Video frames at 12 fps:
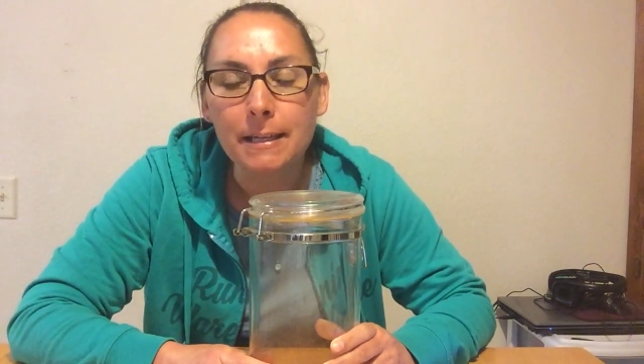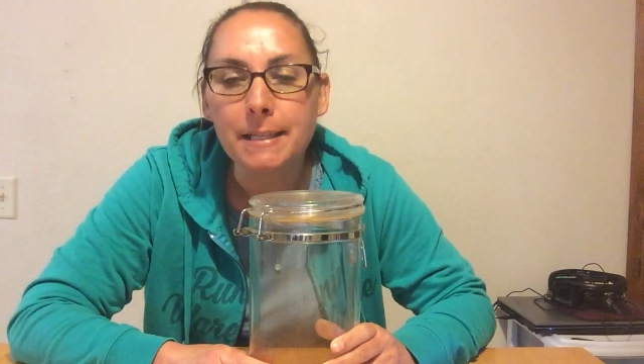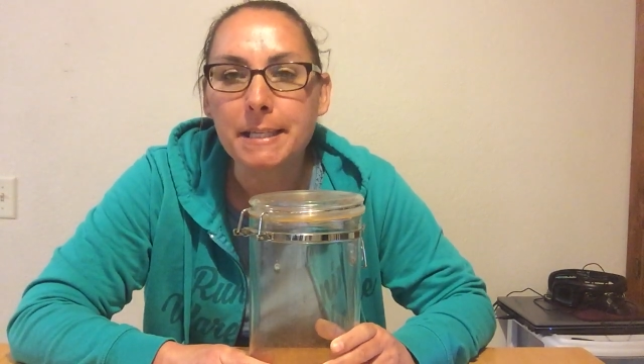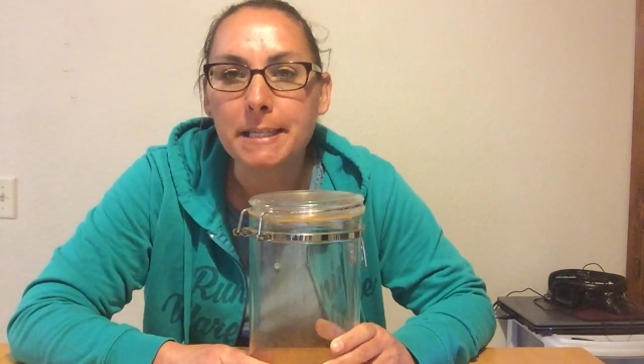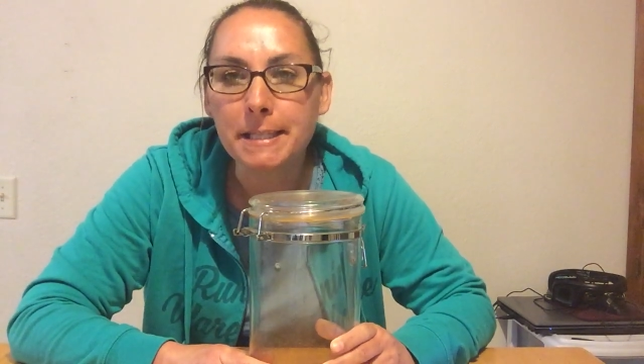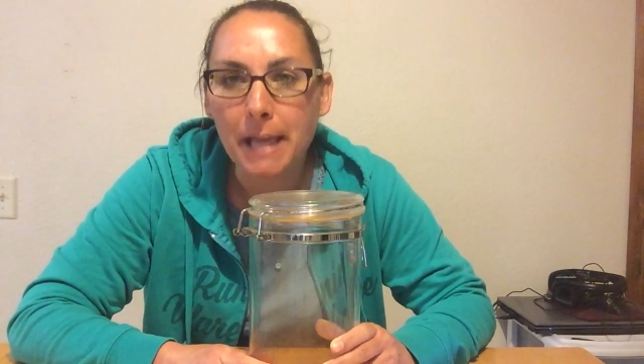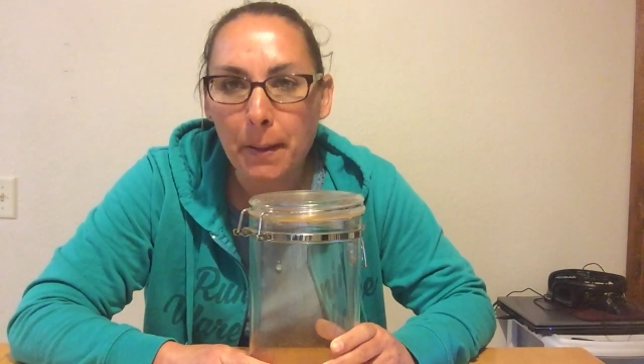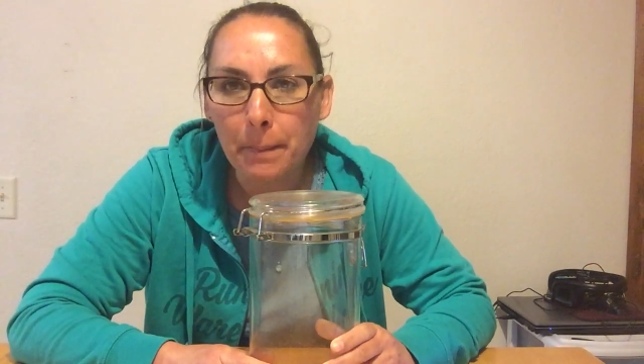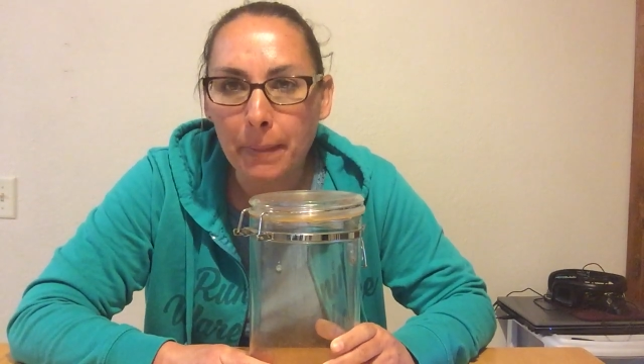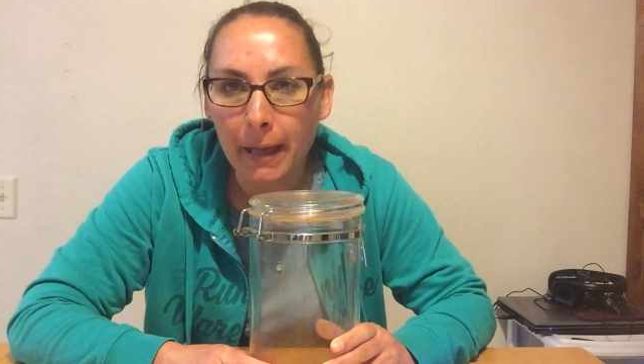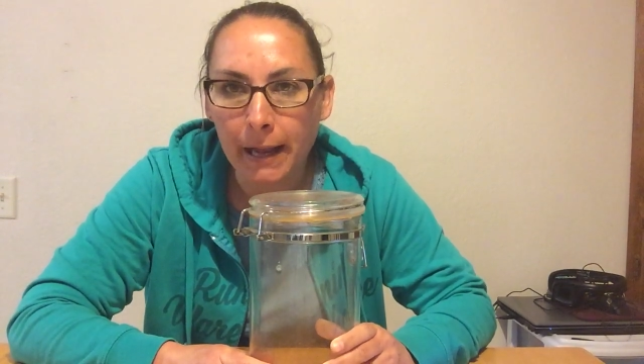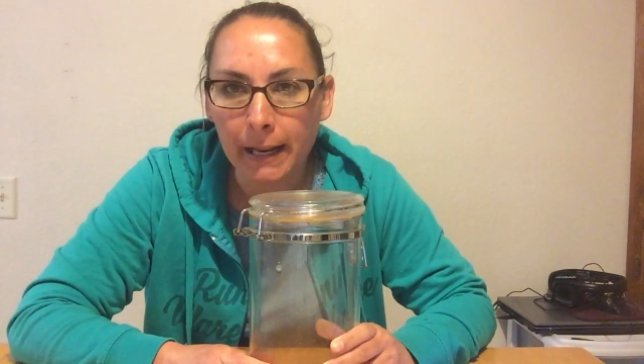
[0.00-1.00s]

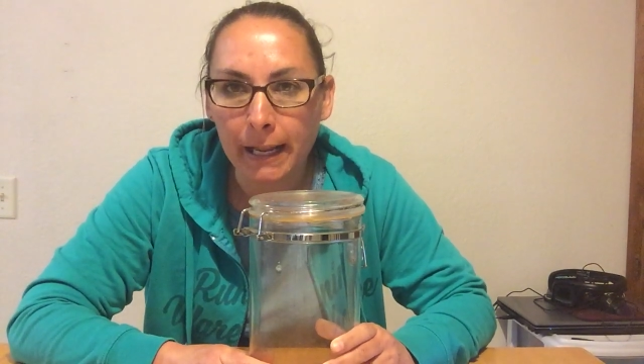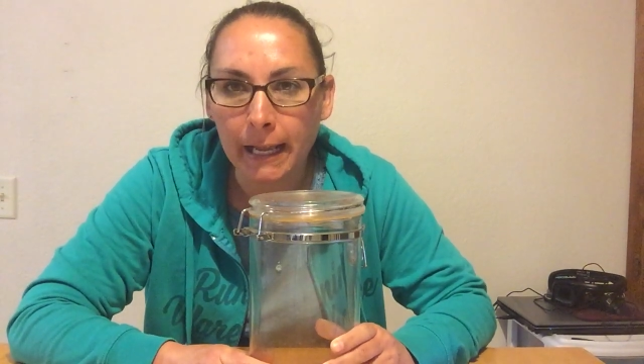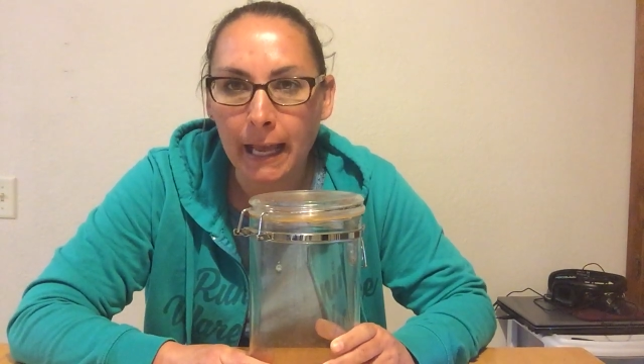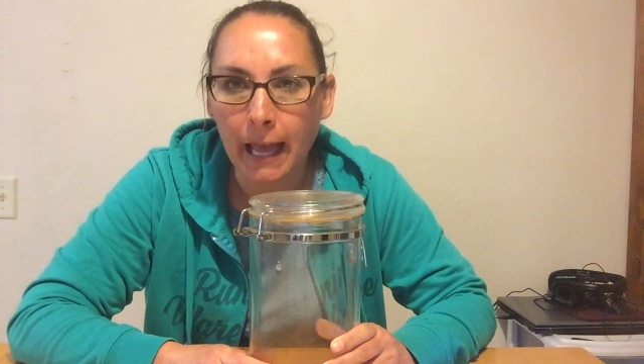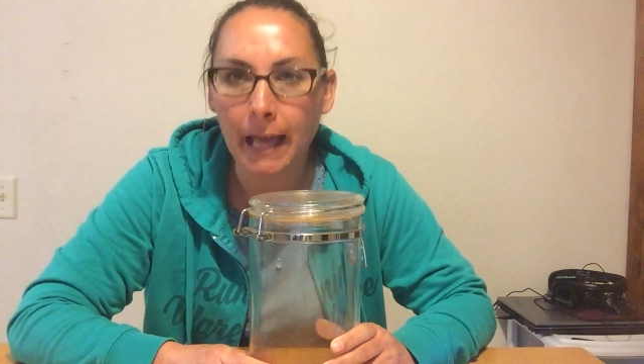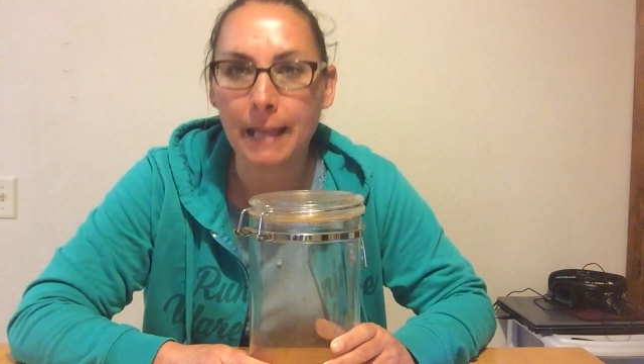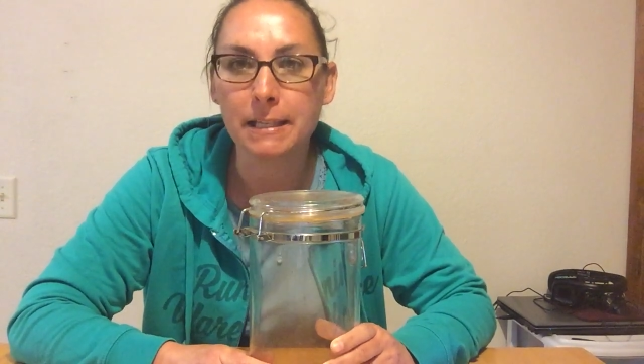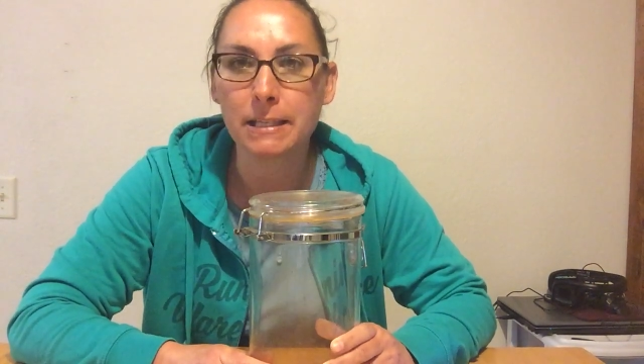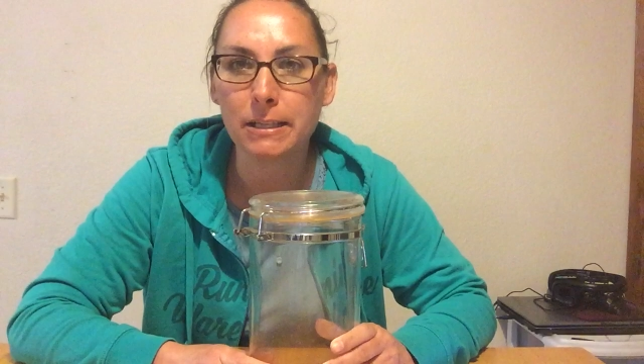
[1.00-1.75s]
Somebody has